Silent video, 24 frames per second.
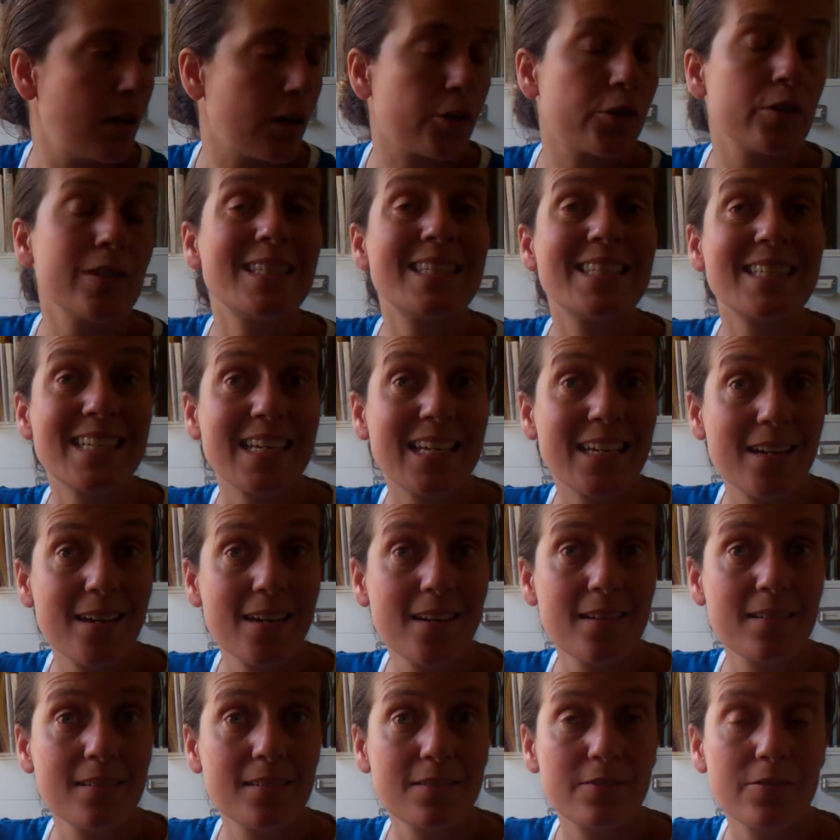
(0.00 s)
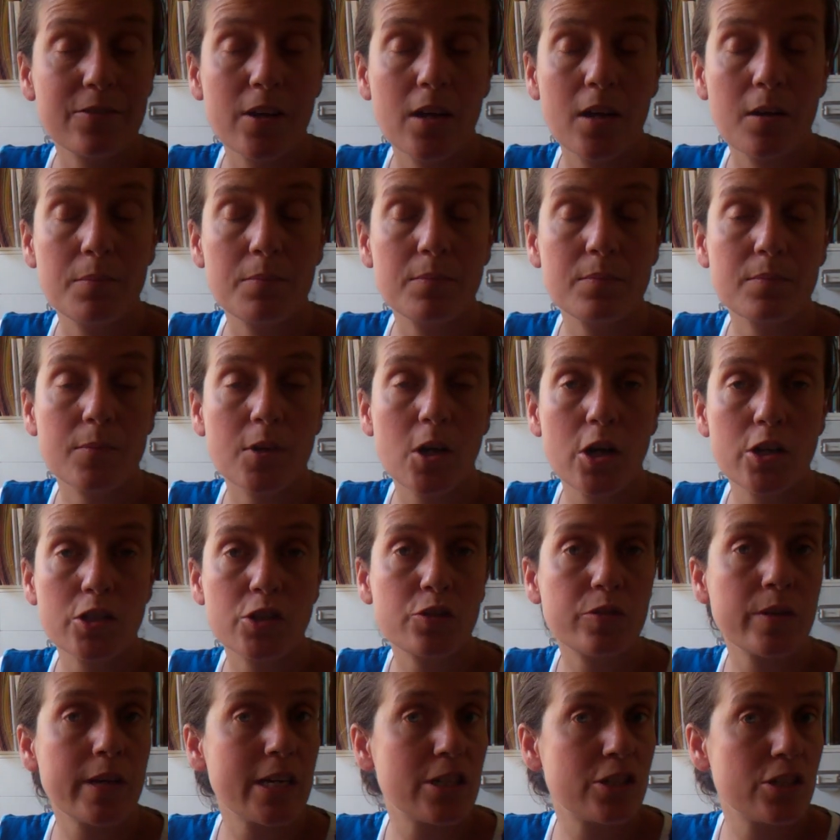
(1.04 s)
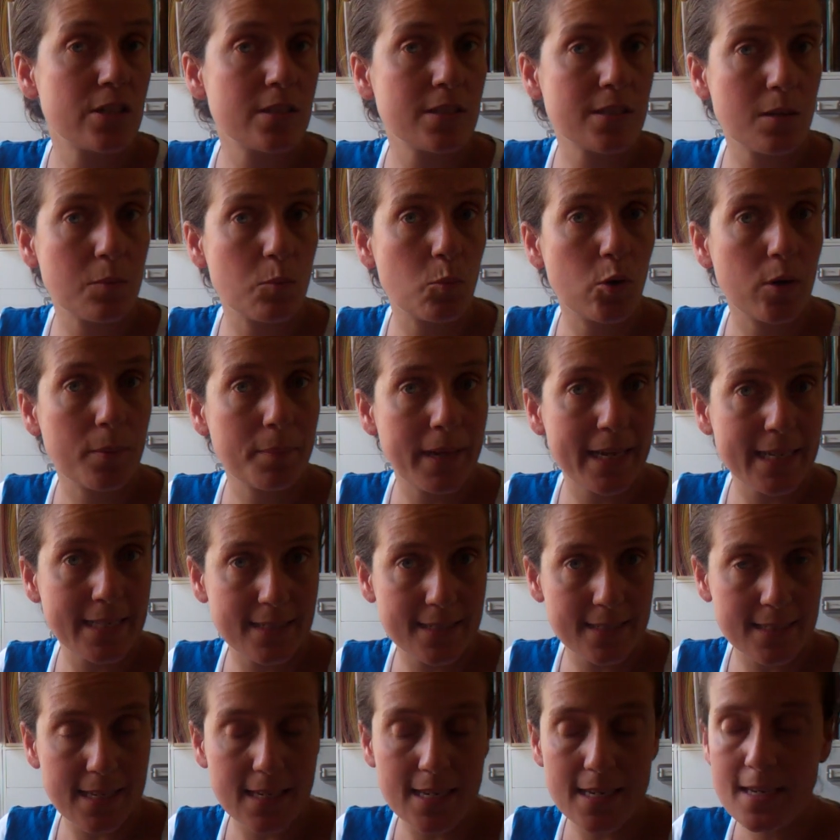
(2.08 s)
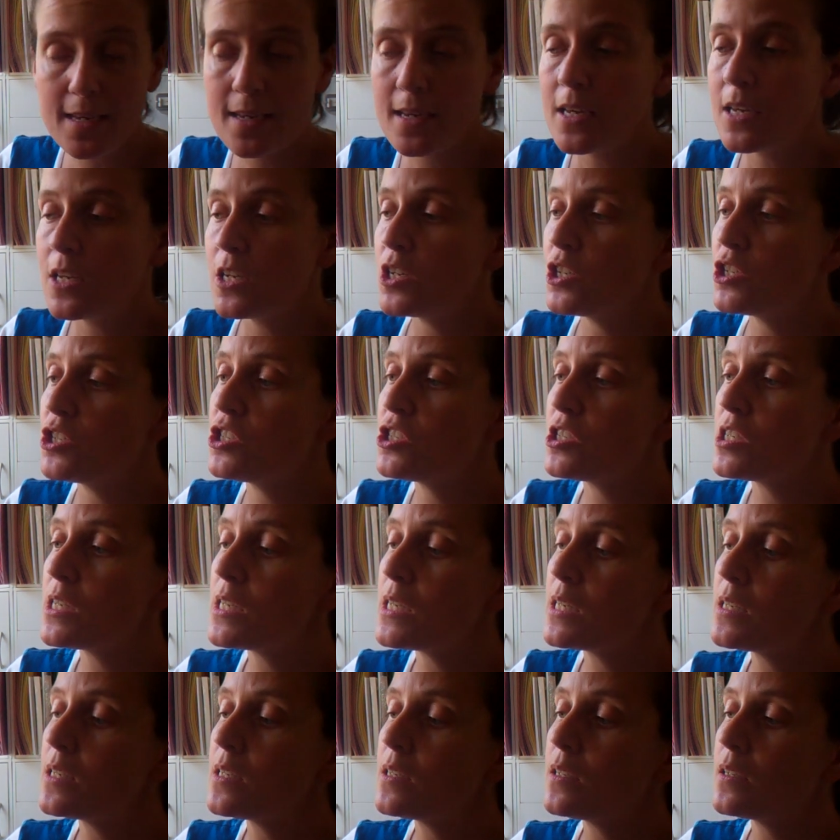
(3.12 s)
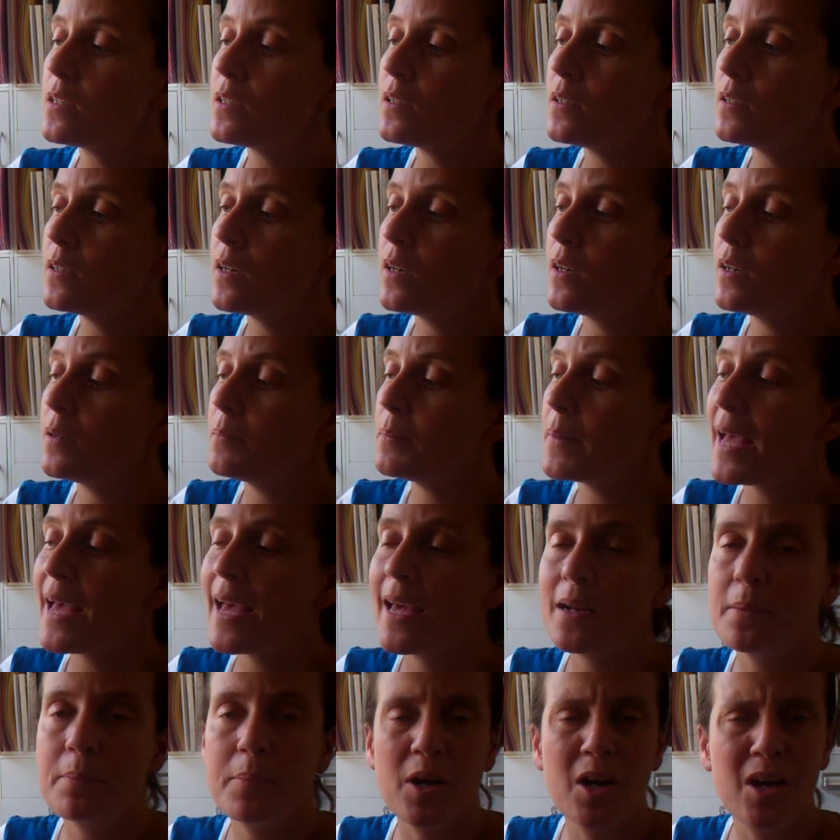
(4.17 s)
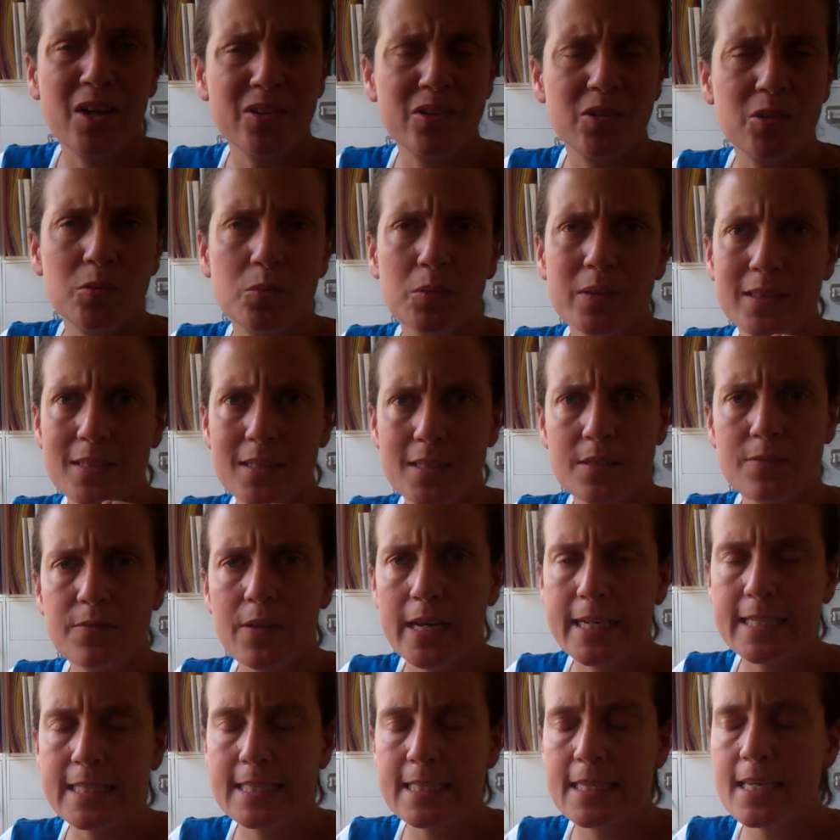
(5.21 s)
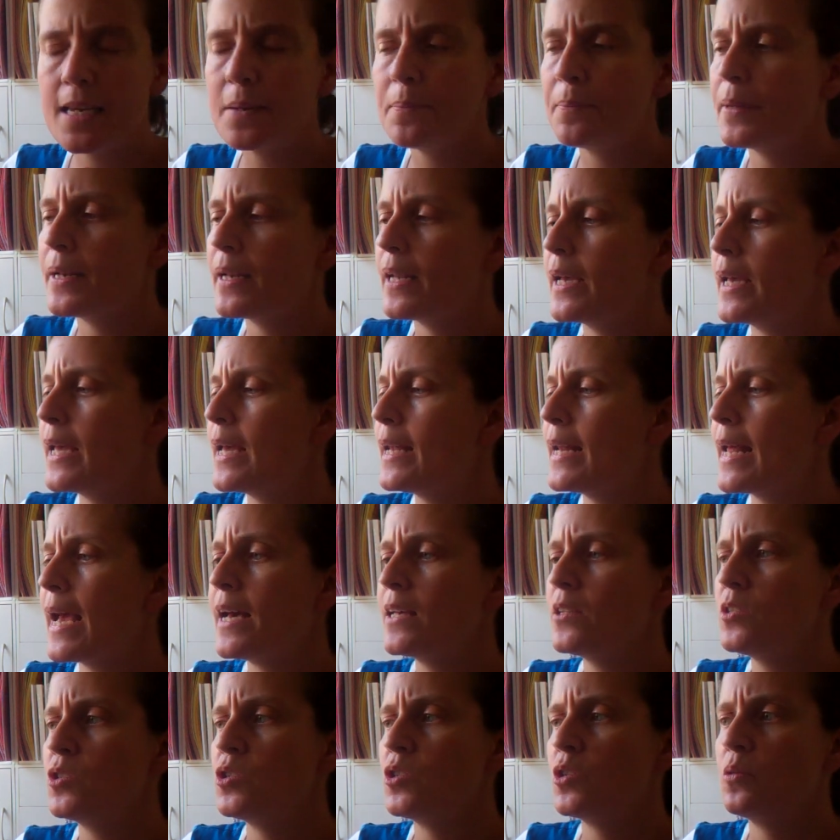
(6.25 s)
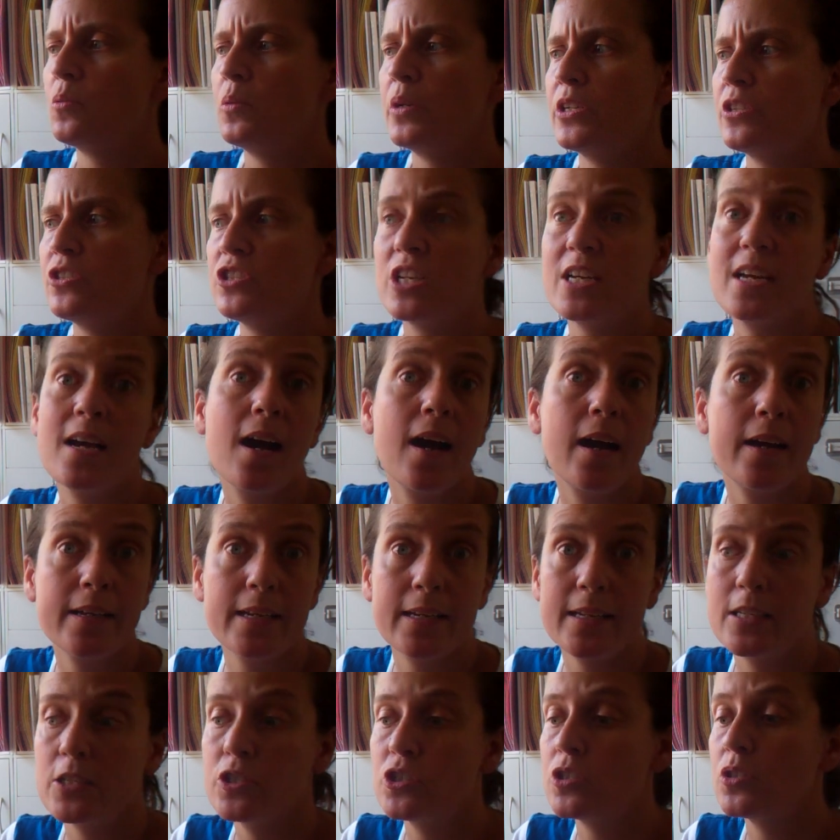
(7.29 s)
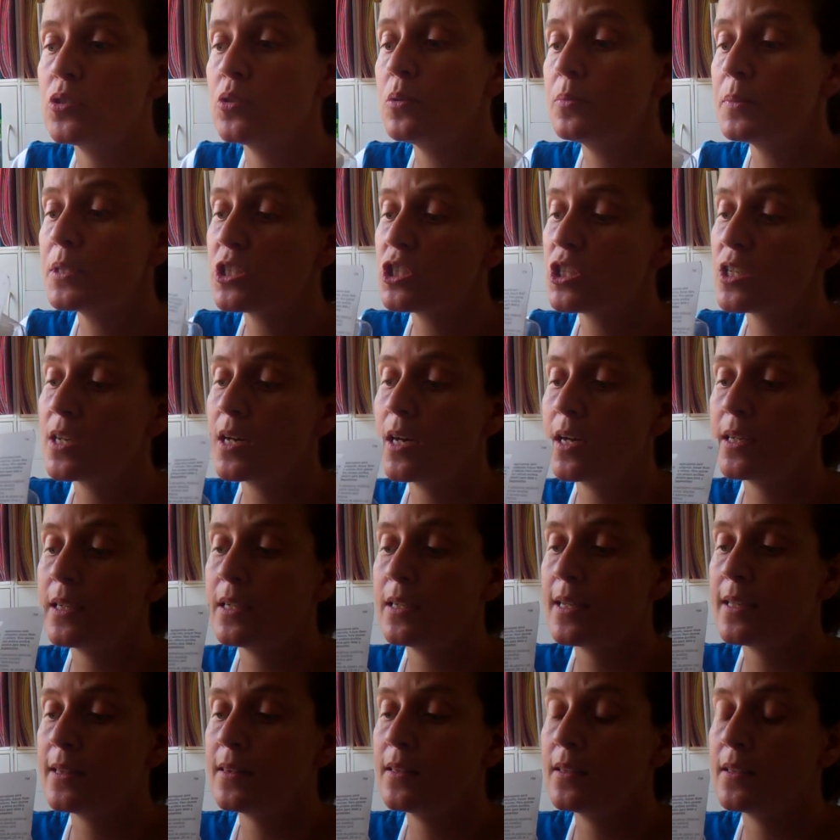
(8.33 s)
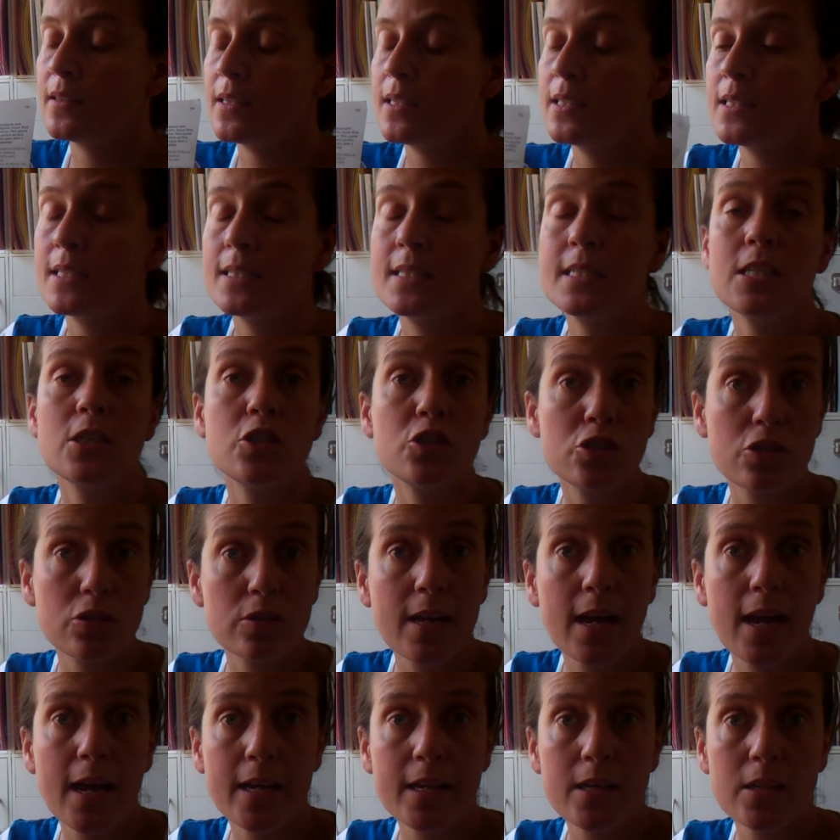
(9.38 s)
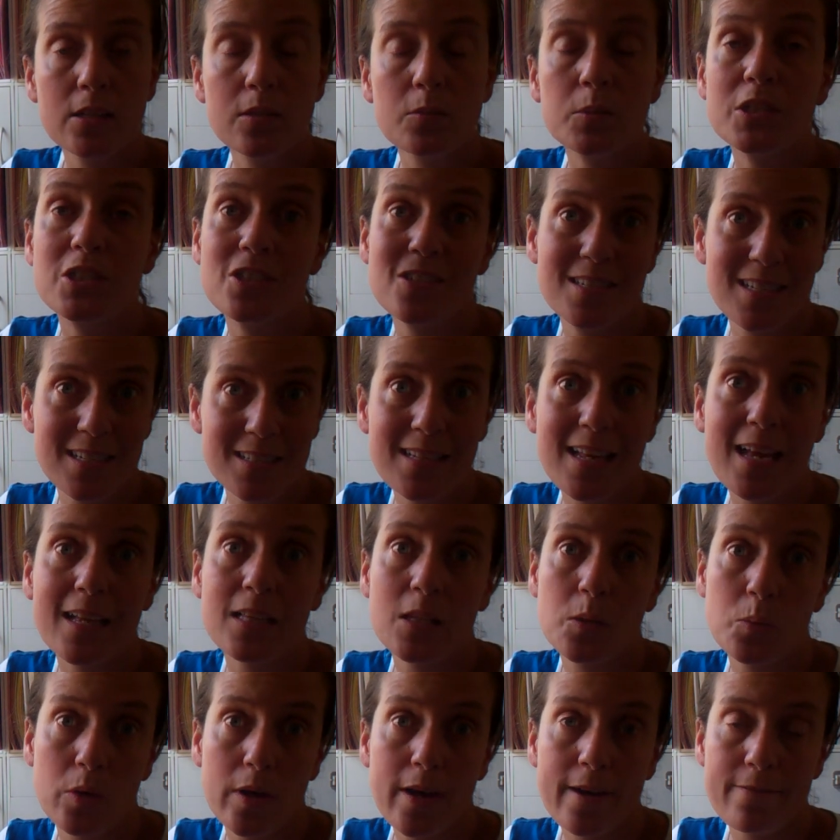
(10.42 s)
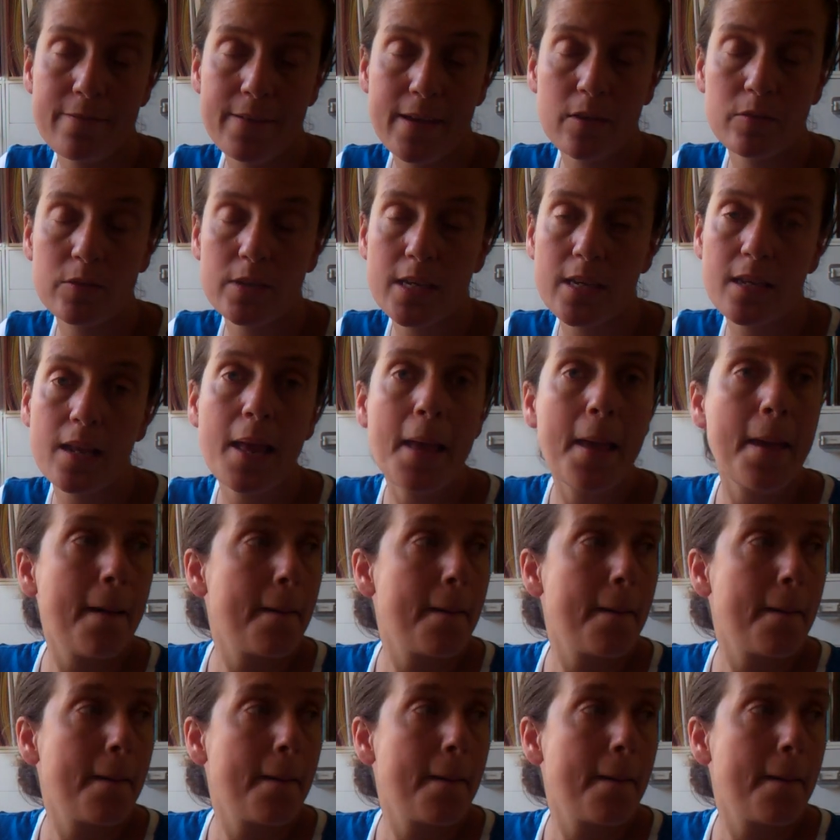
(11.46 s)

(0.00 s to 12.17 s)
Christina from Cards Creations and More by C. She had a bottle with this fine tip, and I had asked her where she got it, and she told me she got it in the t-shirt aisle, which is exactly where I found it.